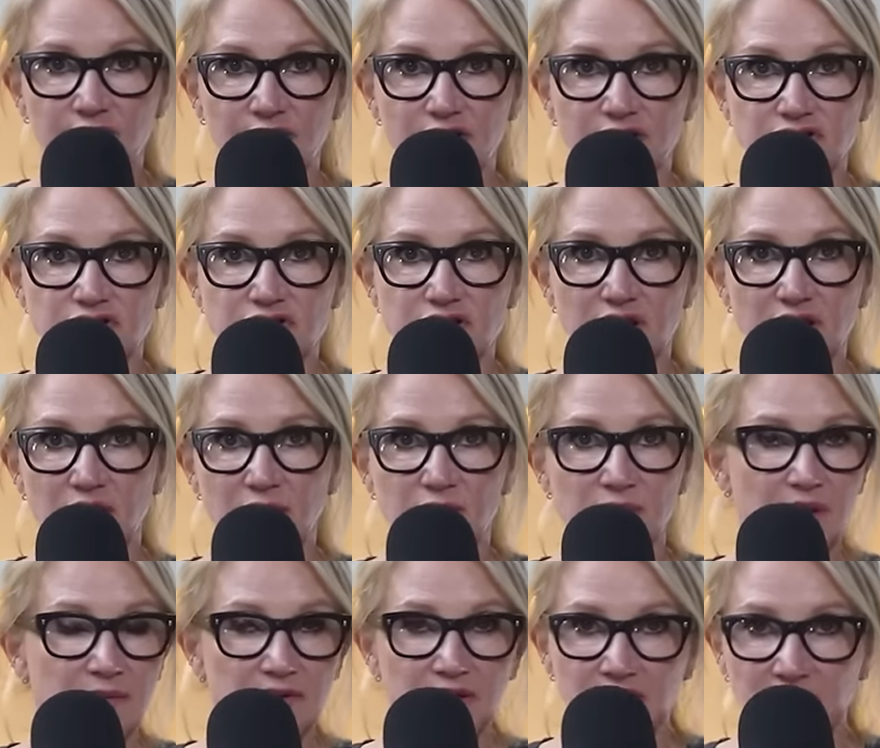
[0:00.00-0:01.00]
the fridge.
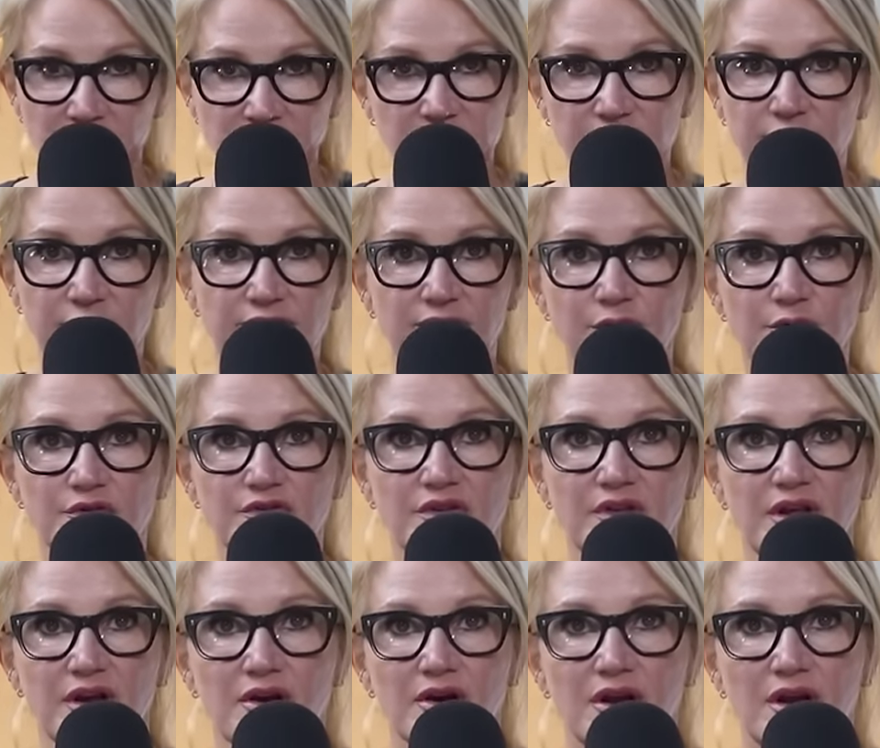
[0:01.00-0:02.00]
Maybe you need different
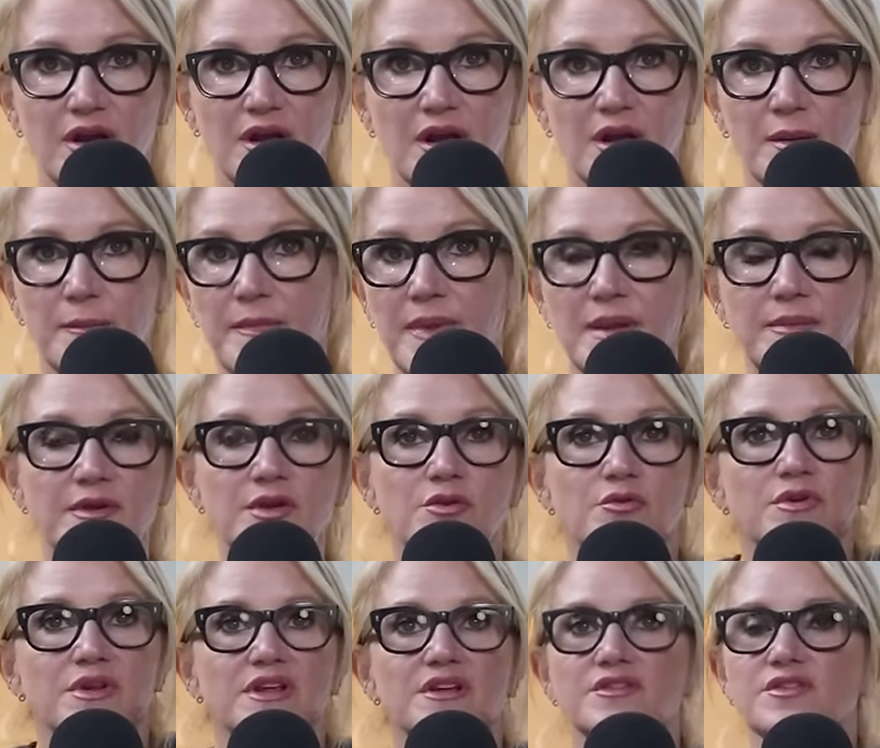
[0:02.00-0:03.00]
foods in there. Maybe
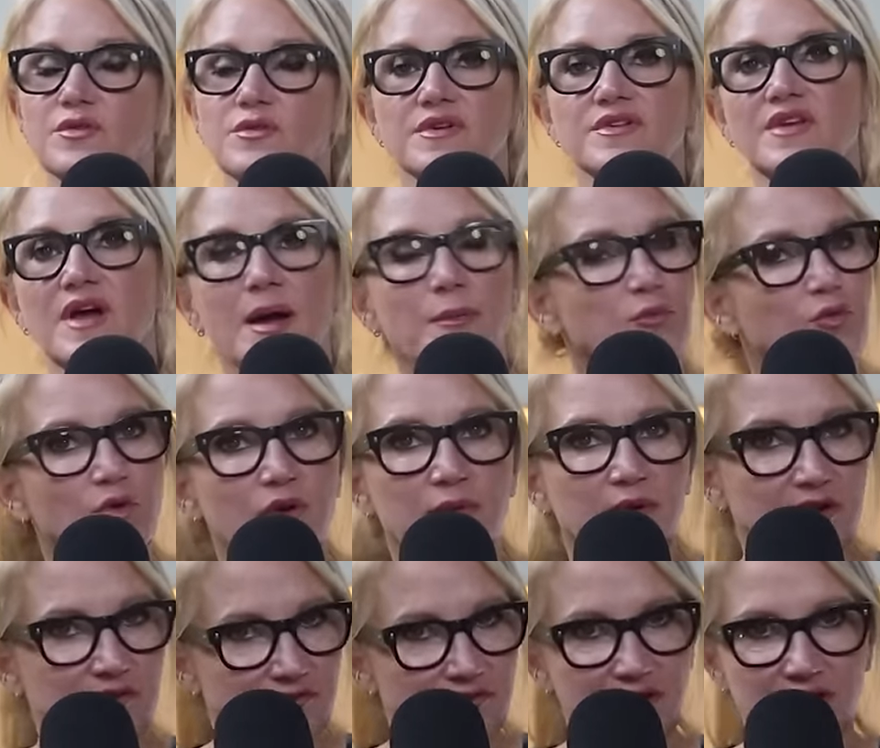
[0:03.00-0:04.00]
you need to adopt one
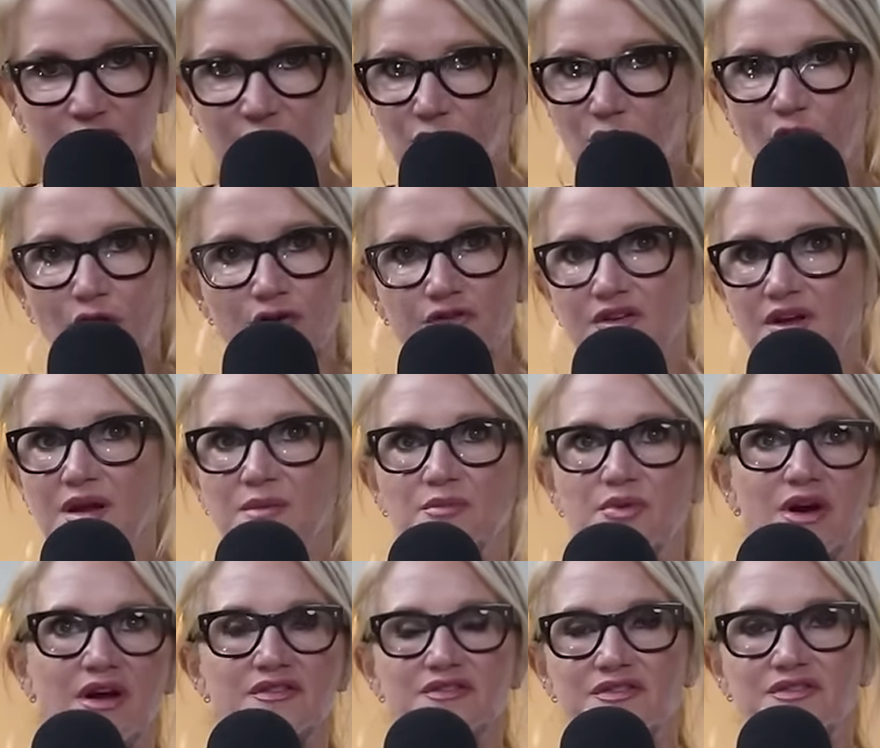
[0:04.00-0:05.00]
of my favorite
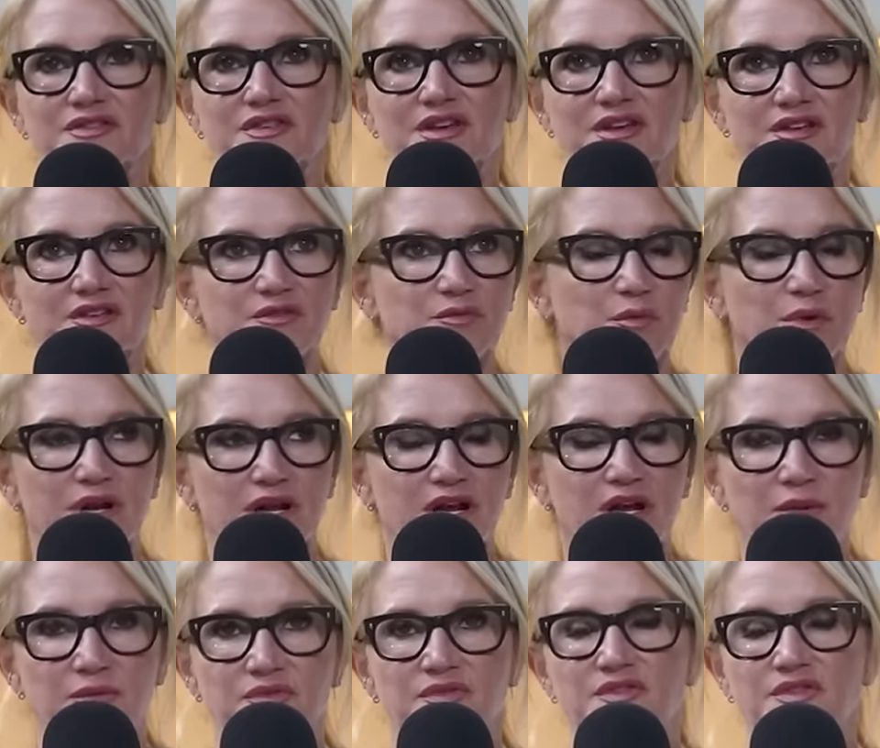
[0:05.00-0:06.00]
all-time processes when
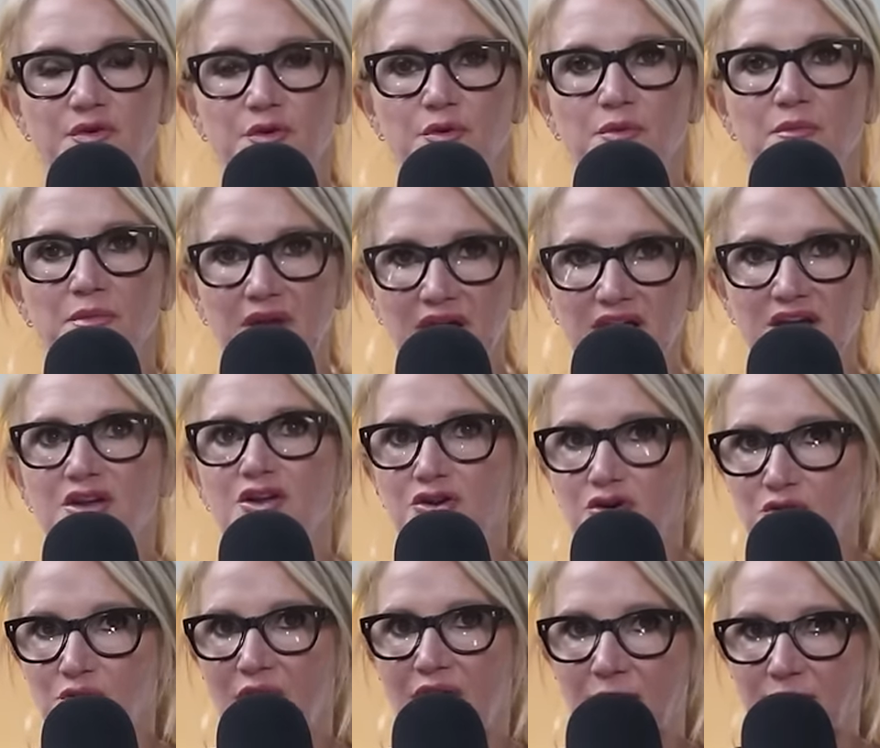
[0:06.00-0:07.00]
it comes to
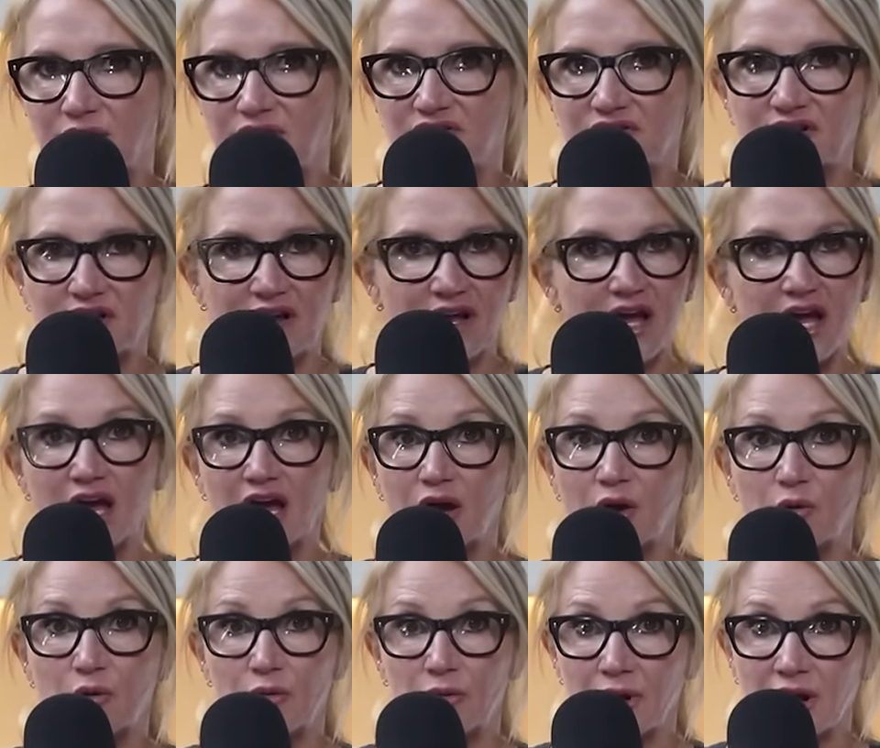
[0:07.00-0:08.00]
making a new habit stick.
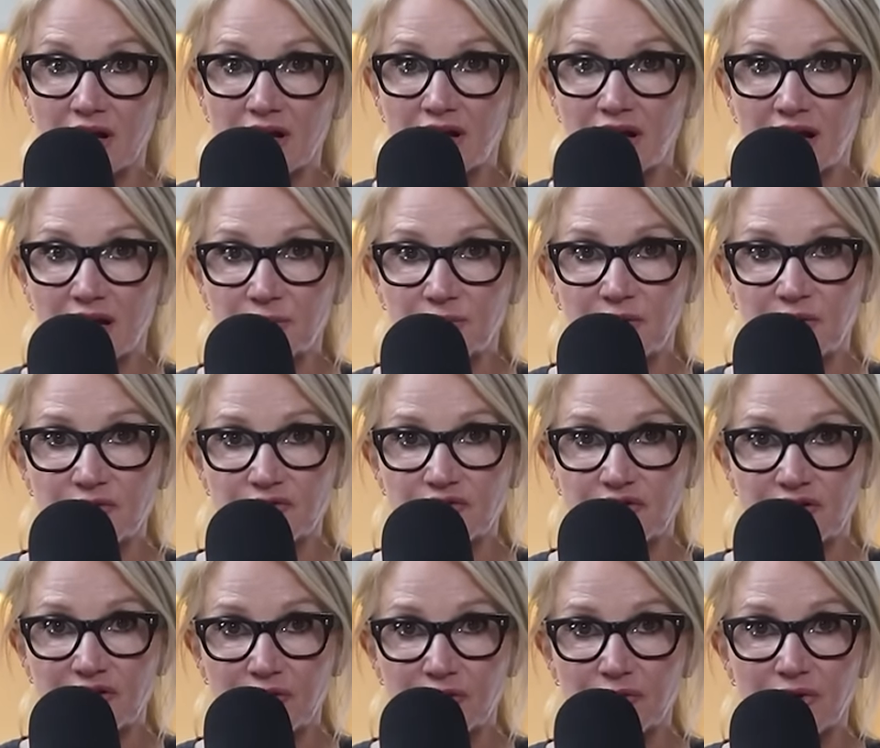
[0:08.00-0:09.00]
Write it on a
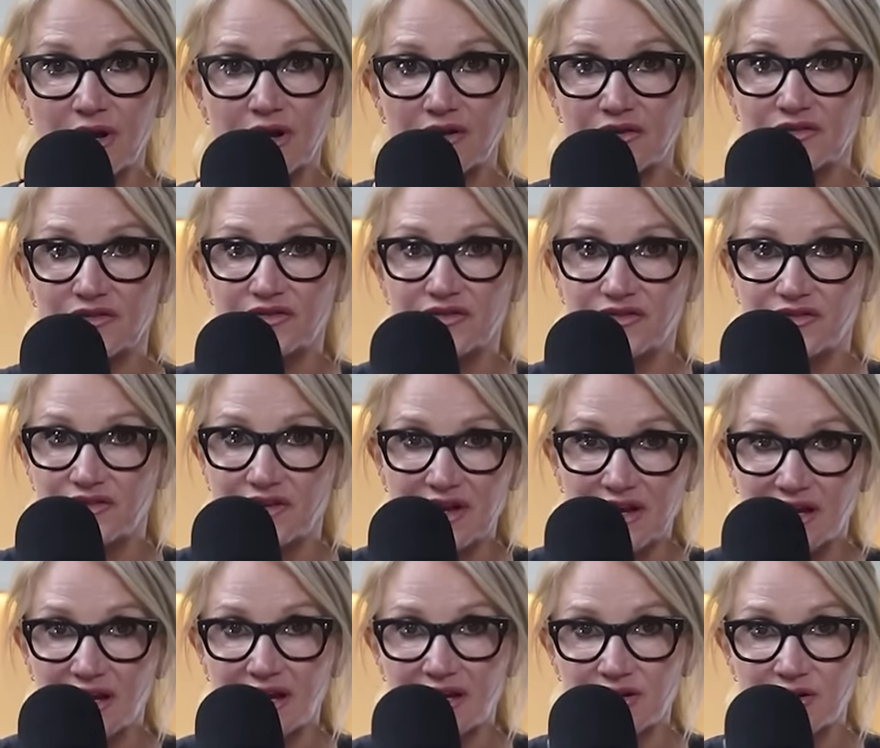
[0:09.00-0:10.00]
Post-it note.
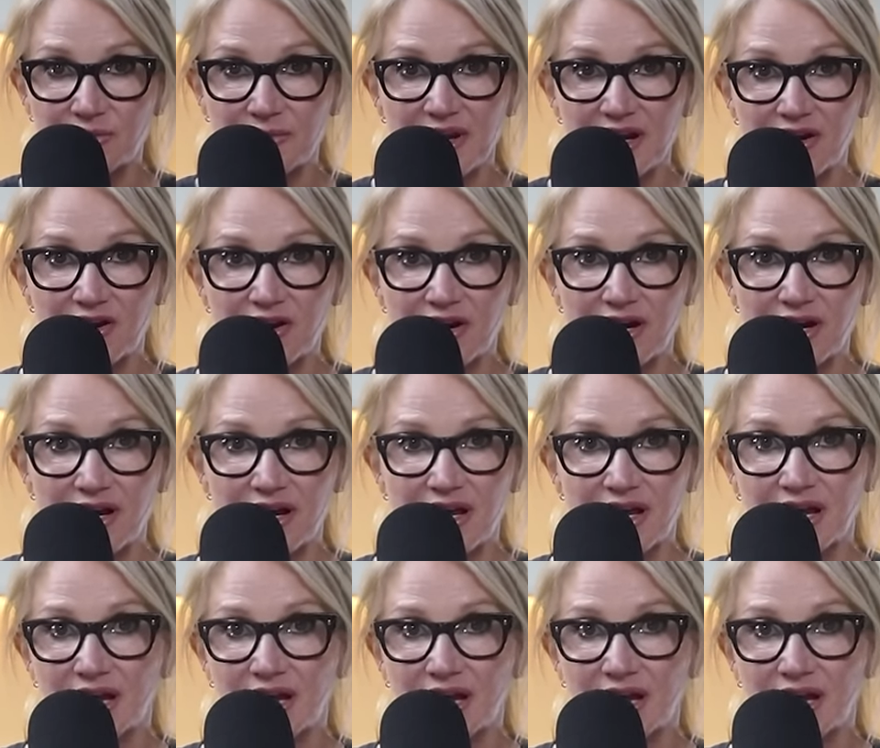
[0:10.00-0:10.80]
Stick it on your mirror.